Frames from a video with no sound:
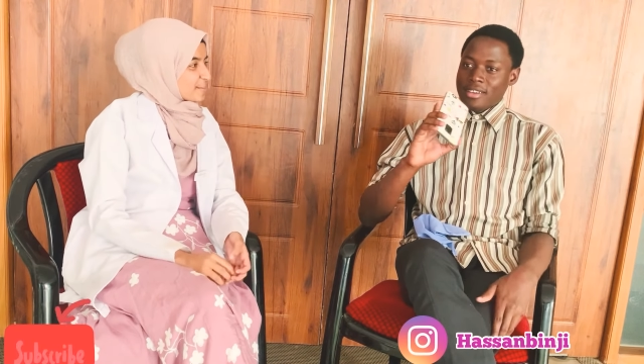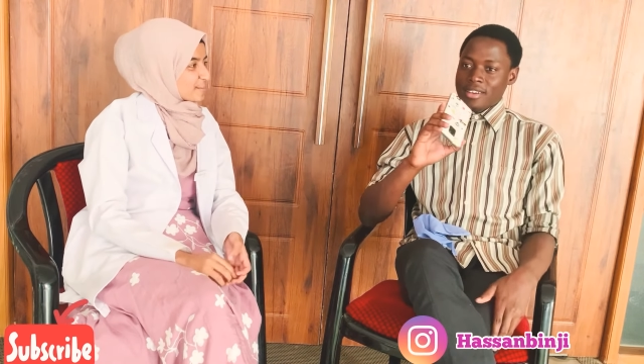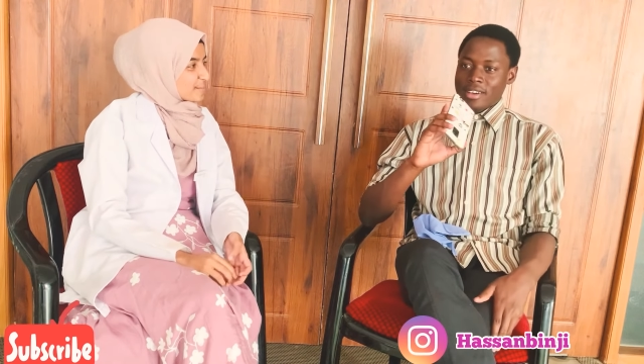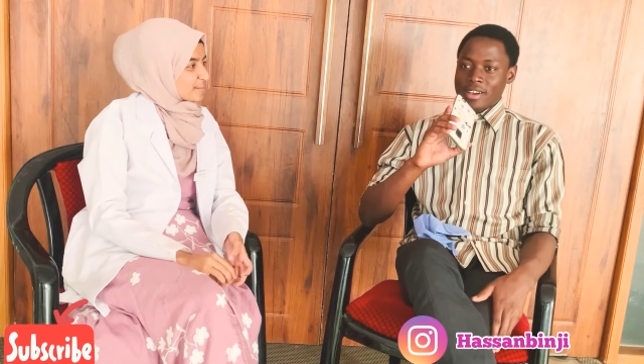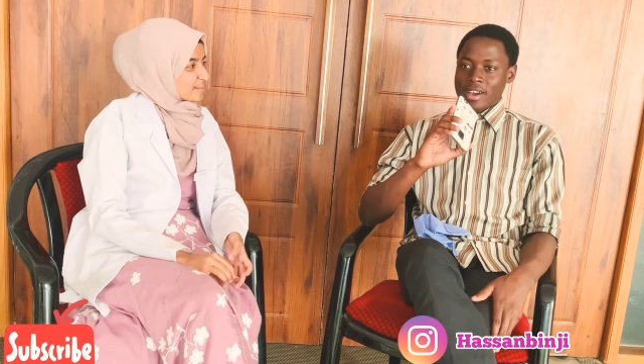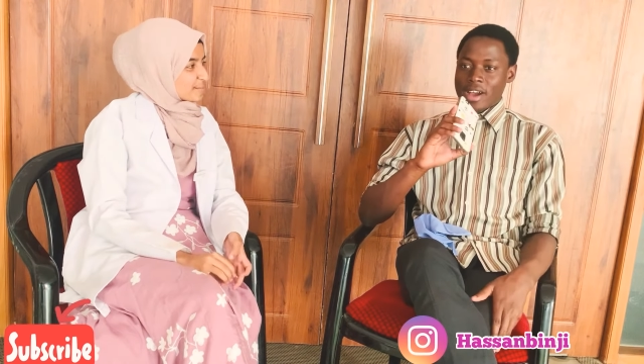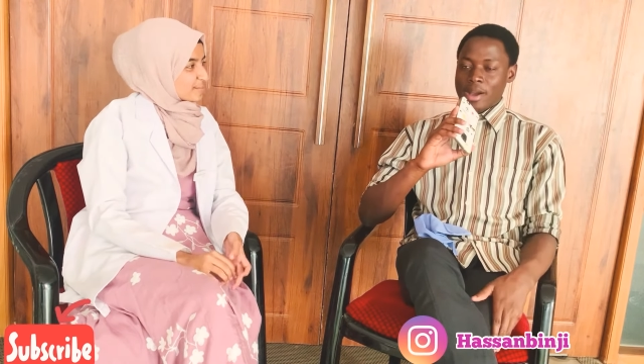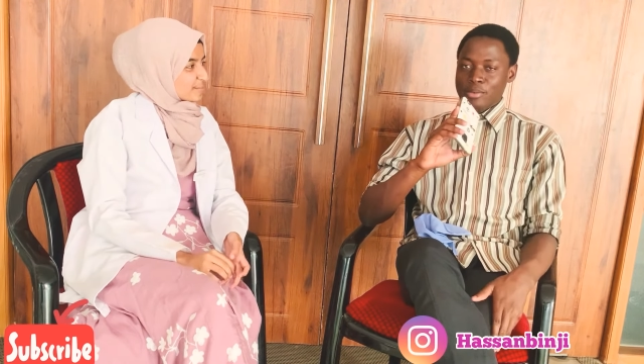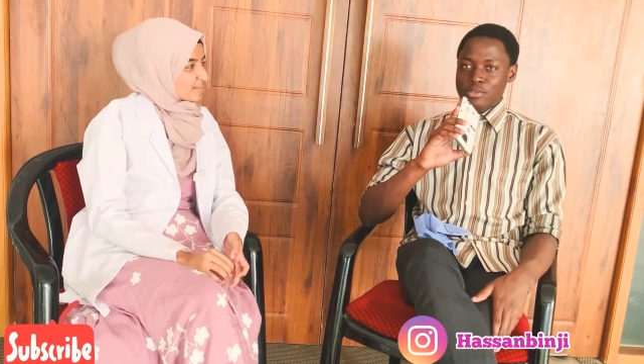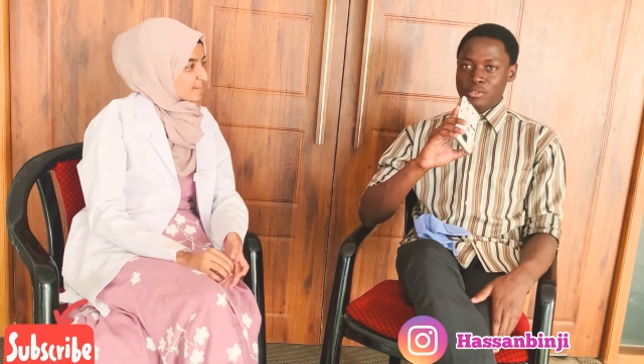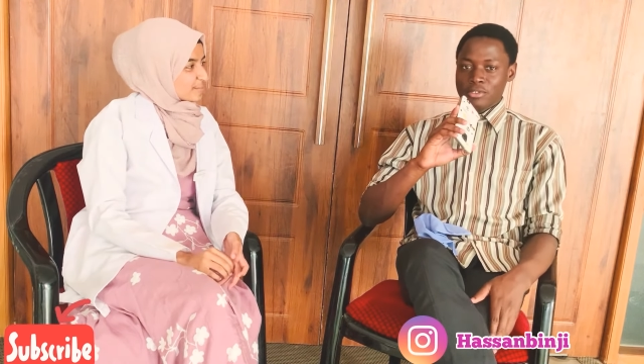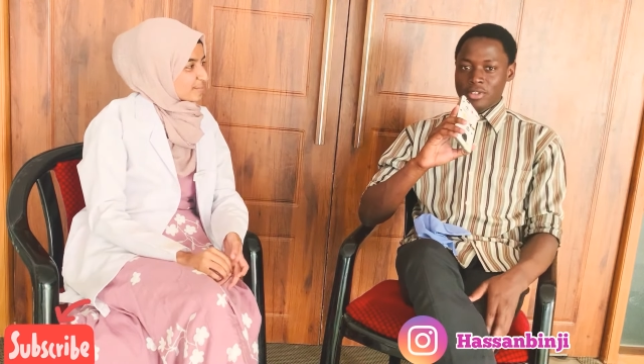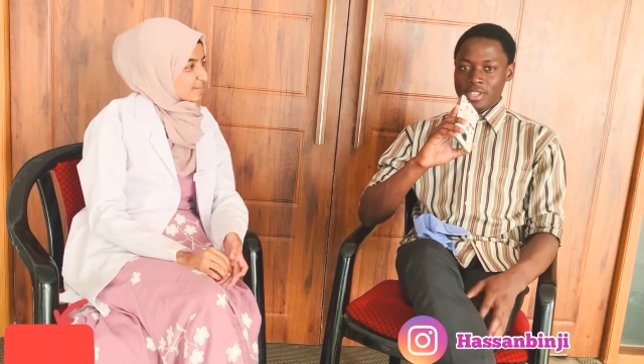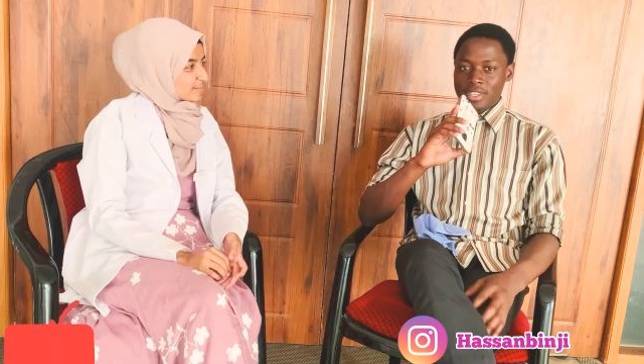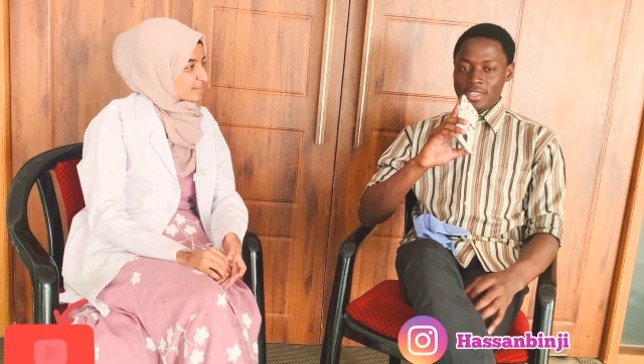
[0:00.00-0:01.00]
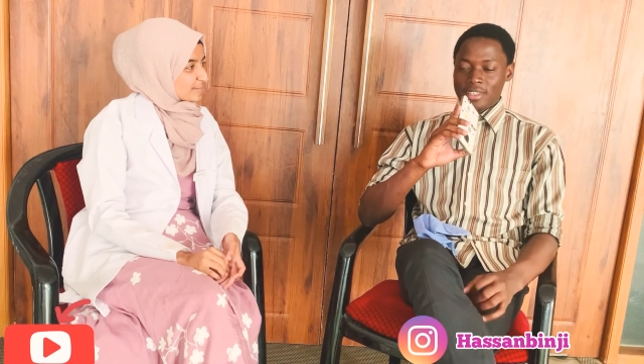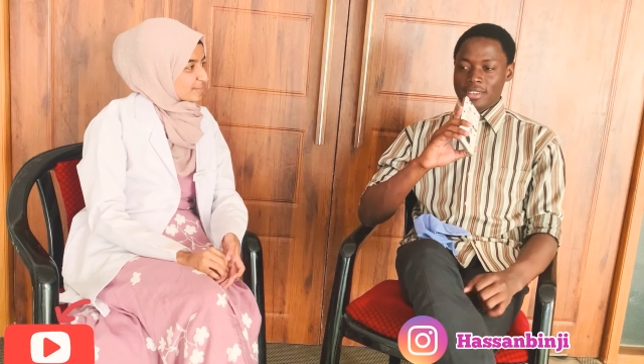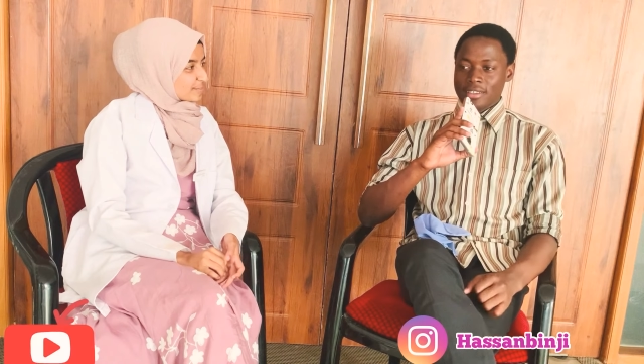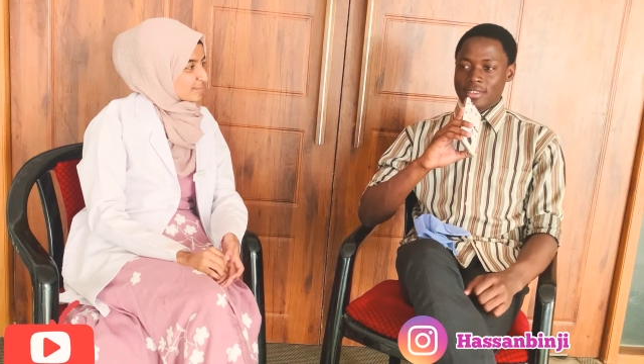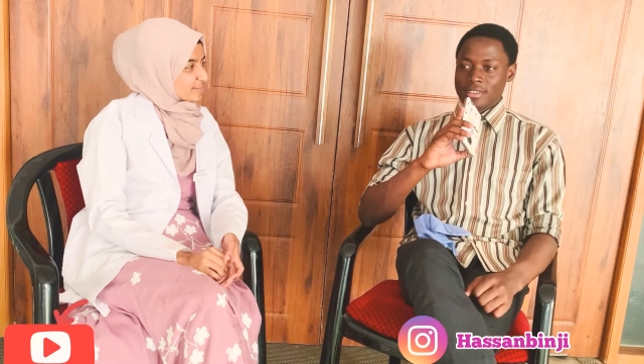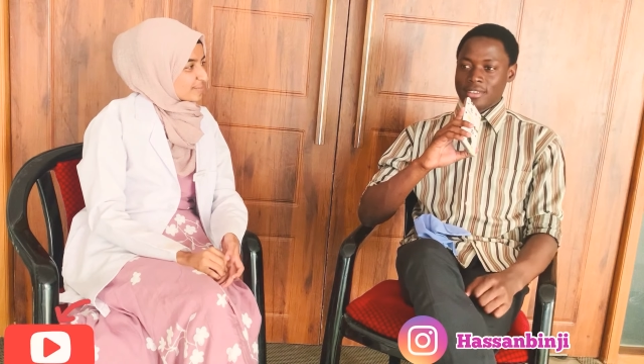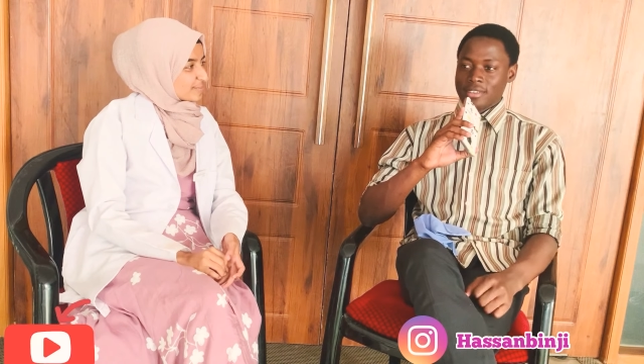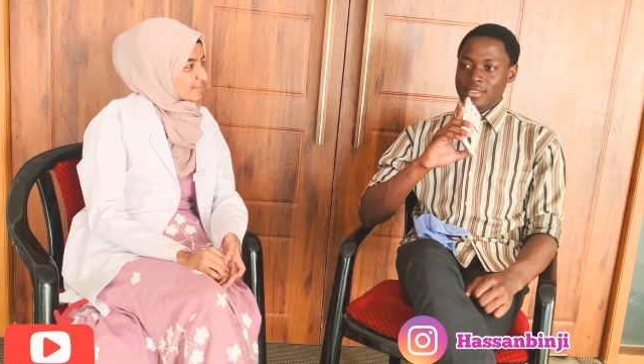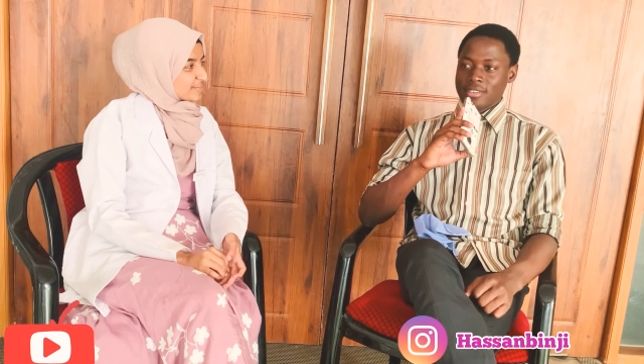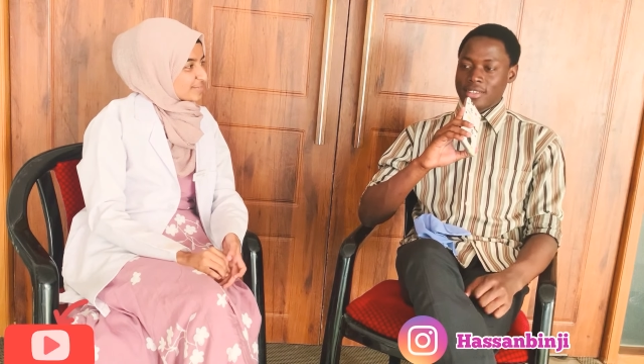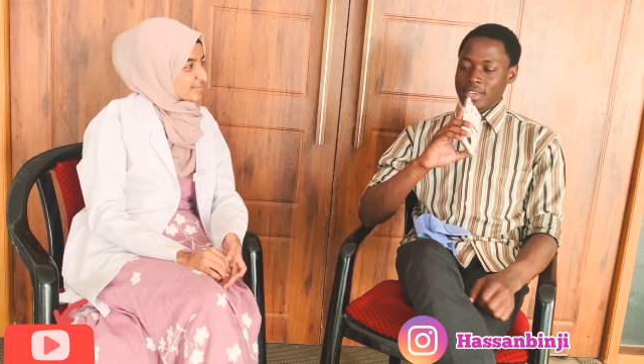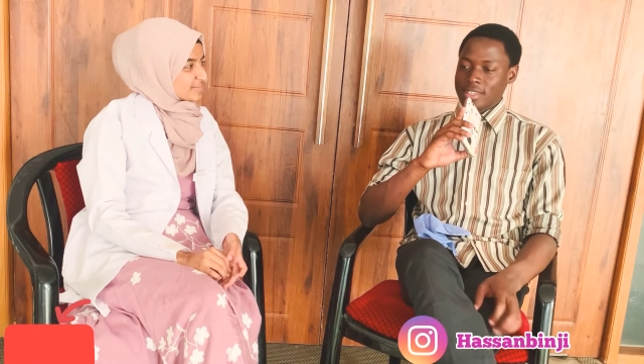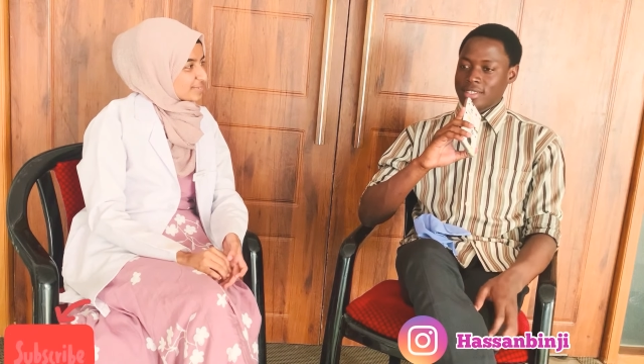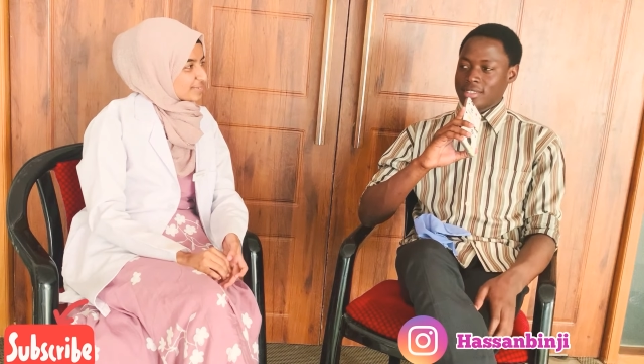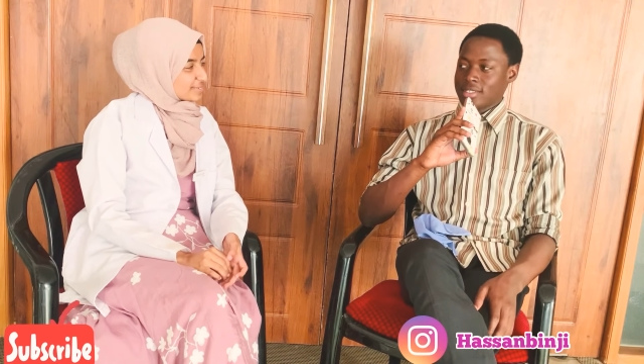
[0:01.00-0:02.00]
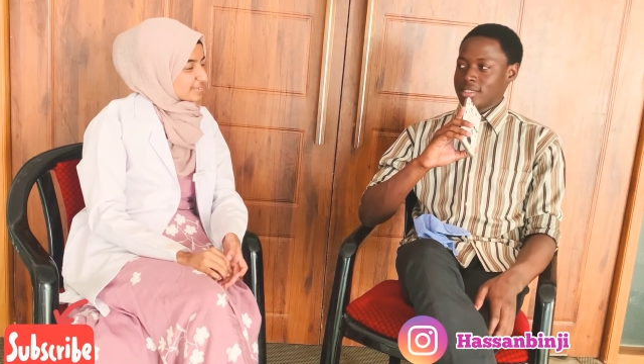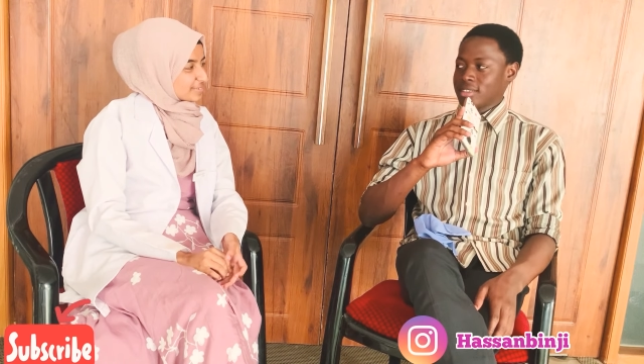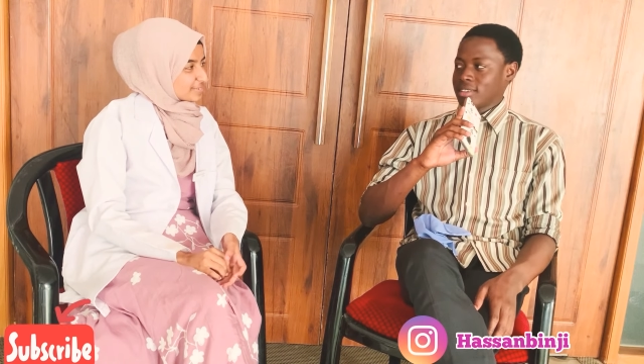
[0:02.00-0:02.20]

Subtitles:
Absolutely. Yes,